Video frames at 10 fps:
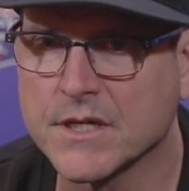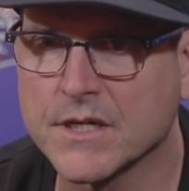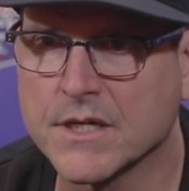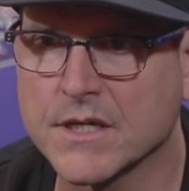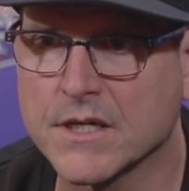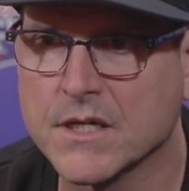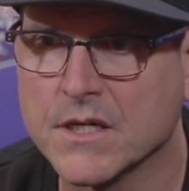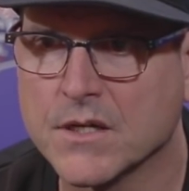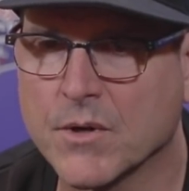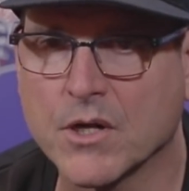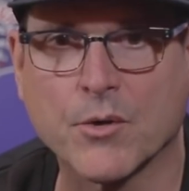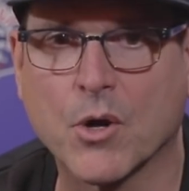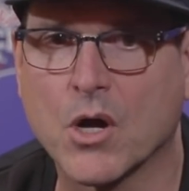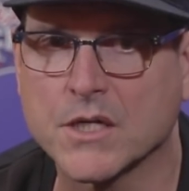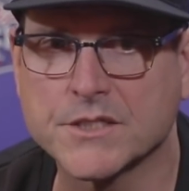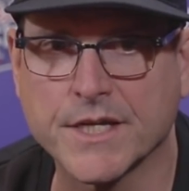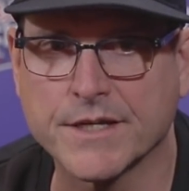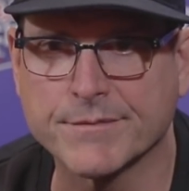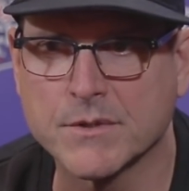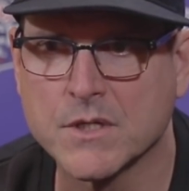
I uh, want to go to a Hawks game.